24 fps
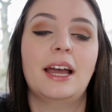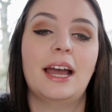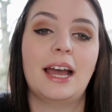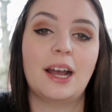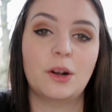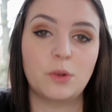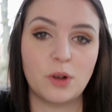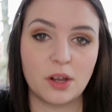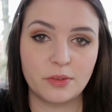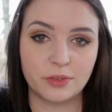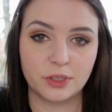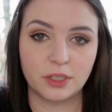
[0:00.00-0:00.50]

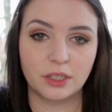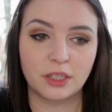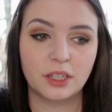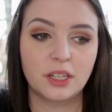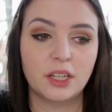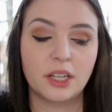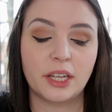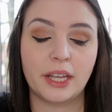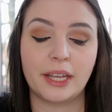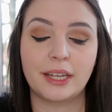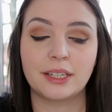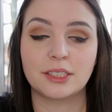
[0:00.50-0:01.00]
However,
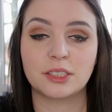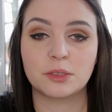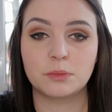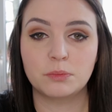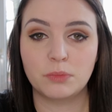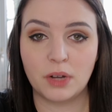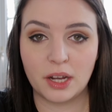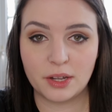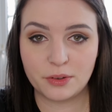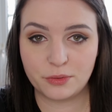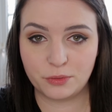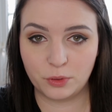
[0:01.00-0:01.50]
it's
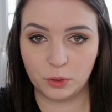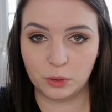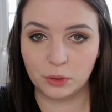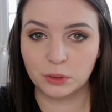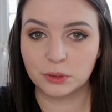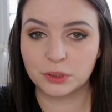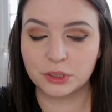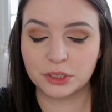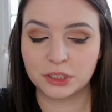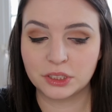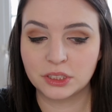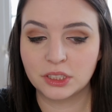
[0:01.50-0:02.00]
my
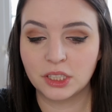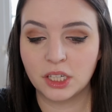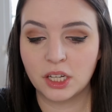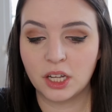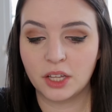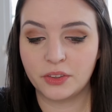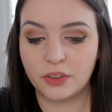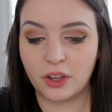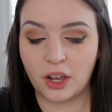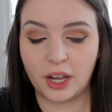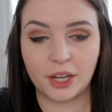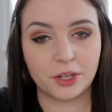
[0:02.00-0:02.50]
fault
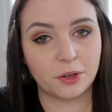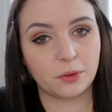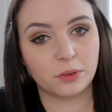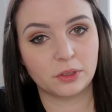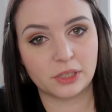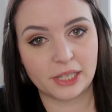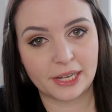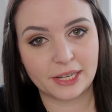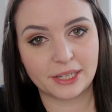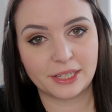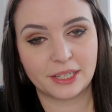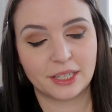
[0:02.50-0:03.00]
that I
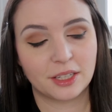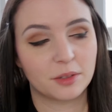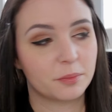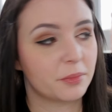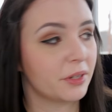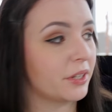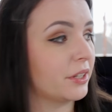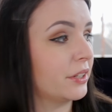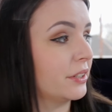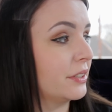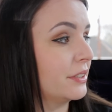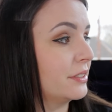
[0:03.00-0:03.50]
don't like it
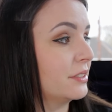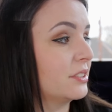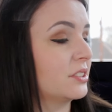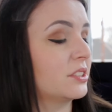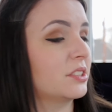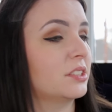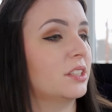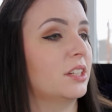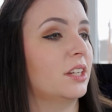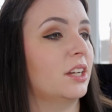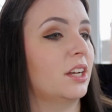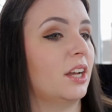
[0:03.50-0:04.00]

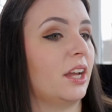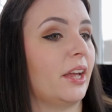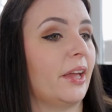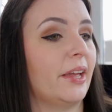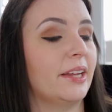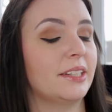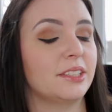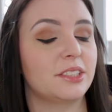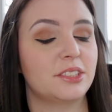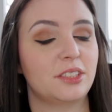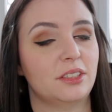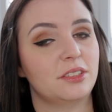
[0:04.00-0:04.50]
because
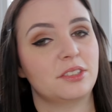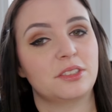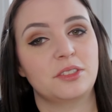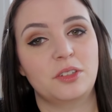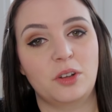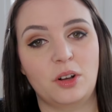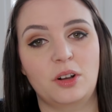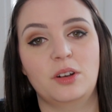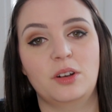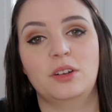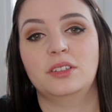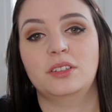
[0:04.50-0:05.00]
it does
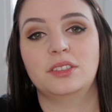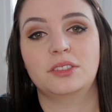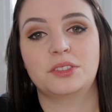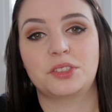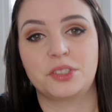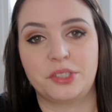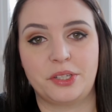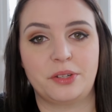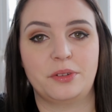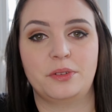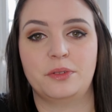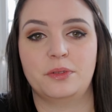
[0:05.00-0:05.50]
not
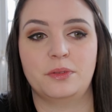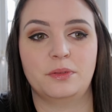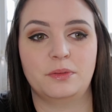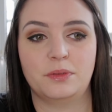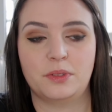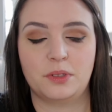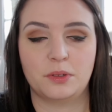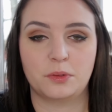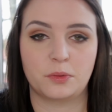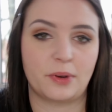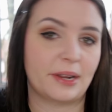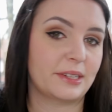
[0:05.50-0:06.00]
suit
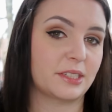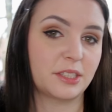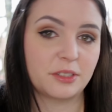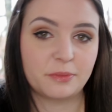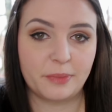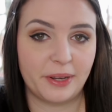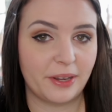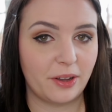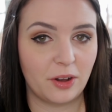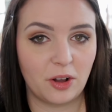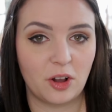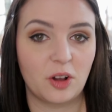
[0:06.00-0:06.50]
the rest
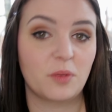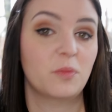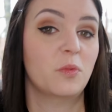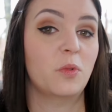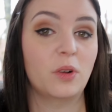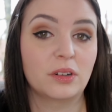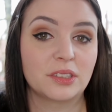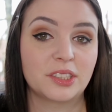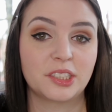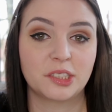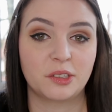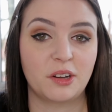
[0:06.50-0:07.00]
of my arm
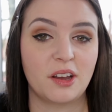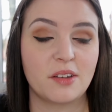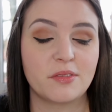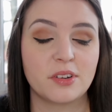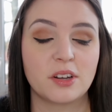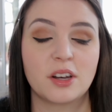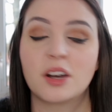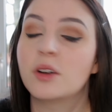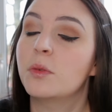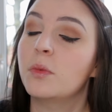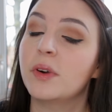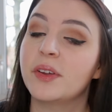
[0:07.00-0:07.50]

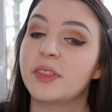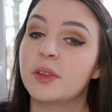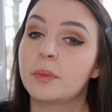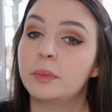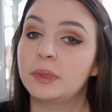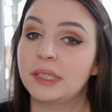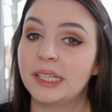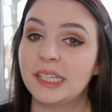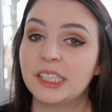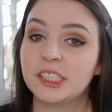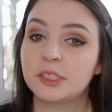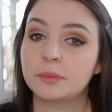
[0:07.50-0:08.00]
whatsoever. And when the
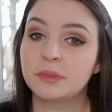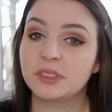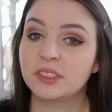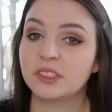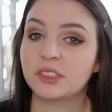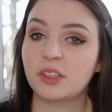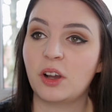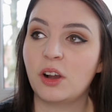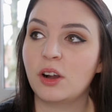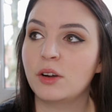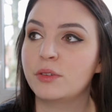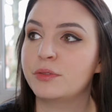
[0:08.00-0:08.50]

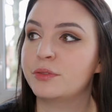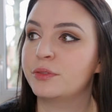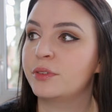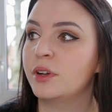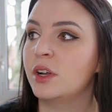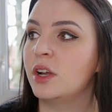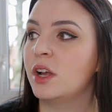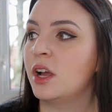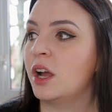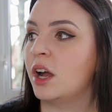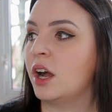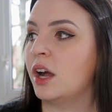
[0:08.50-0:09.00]
placement's off
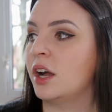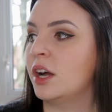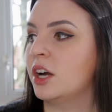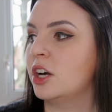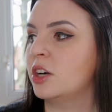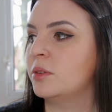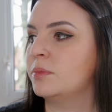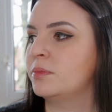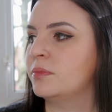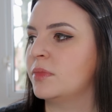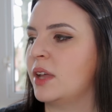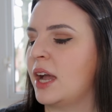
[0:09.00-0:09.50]

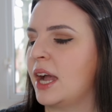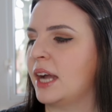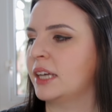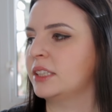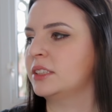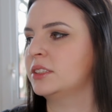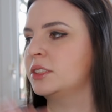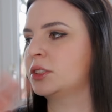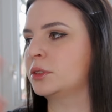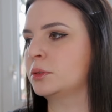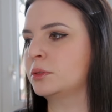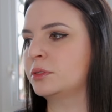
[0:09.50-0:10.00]

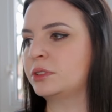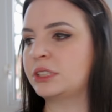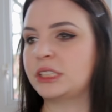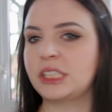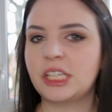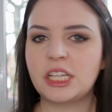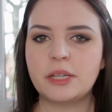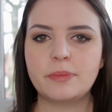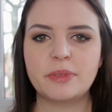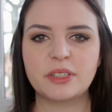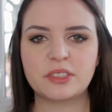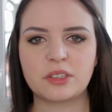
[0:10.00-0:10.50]
and the sort of
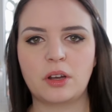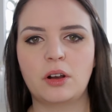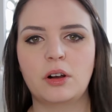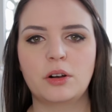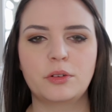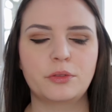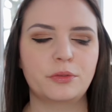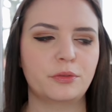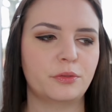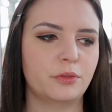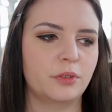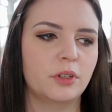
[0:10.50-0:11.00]
theme is
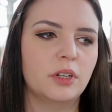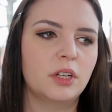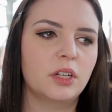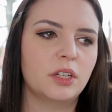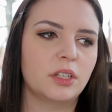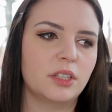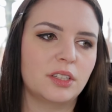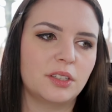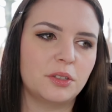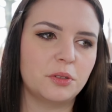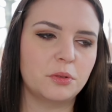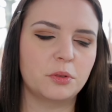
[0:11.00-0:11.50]
off,
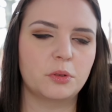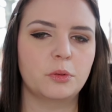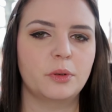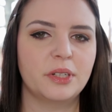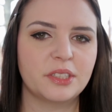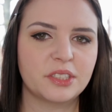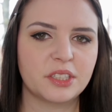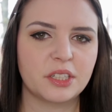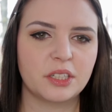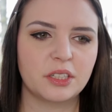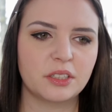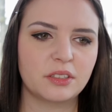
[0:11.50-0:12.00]
you're
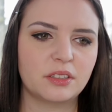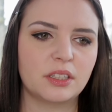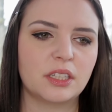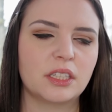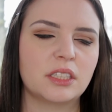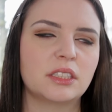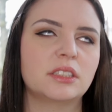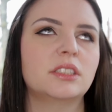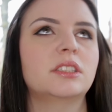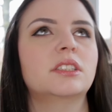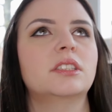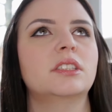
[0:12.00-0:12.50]
always gonna
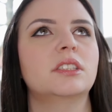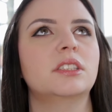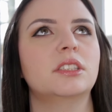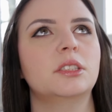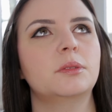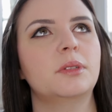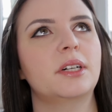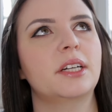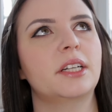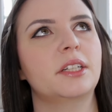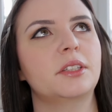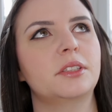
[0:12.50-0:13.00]
think,
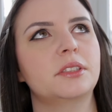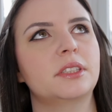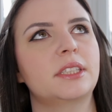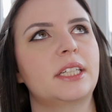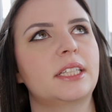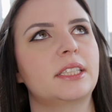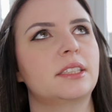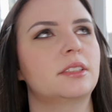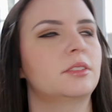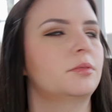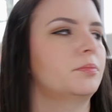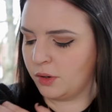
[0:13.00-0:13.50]
oh, why'd I do
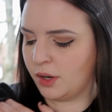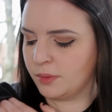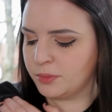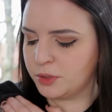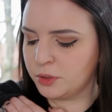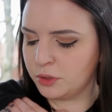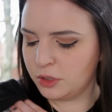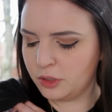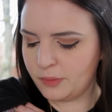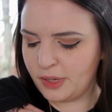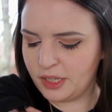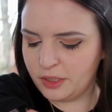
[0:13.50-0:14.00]
that? So I'm
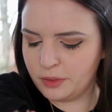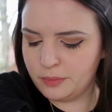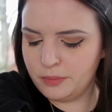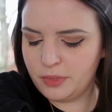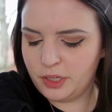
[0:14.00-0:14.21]
talking about the